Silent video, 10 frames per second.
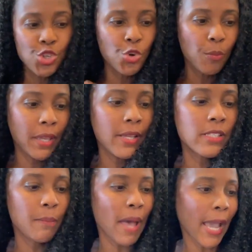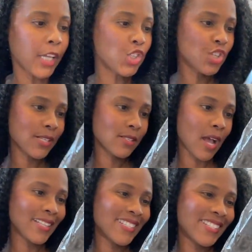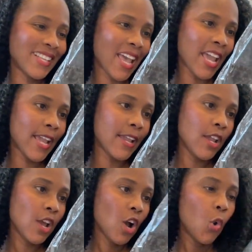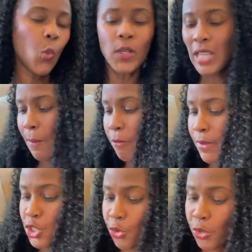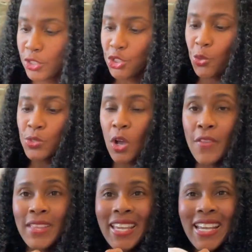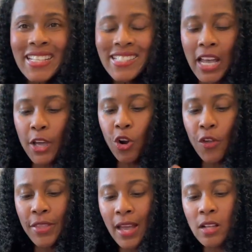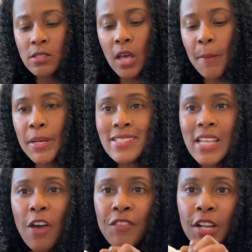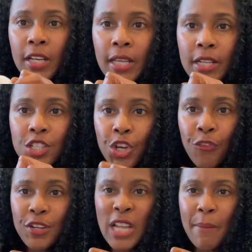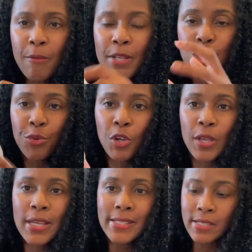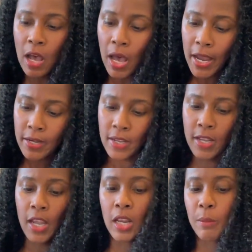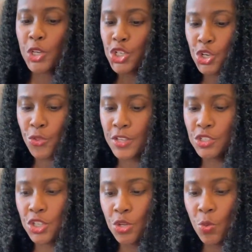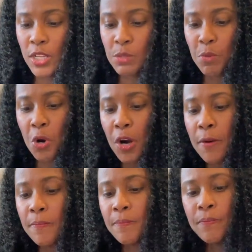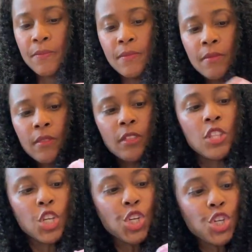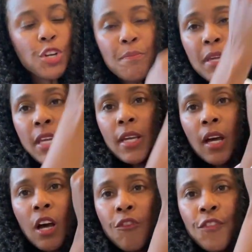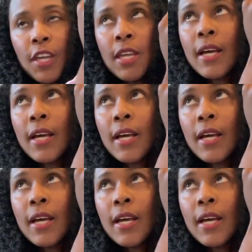sure because the package does not say what type of material is used on the inside or the outside, but it's definitely a different type of material inside. And let me show this to you once more. This should be comfy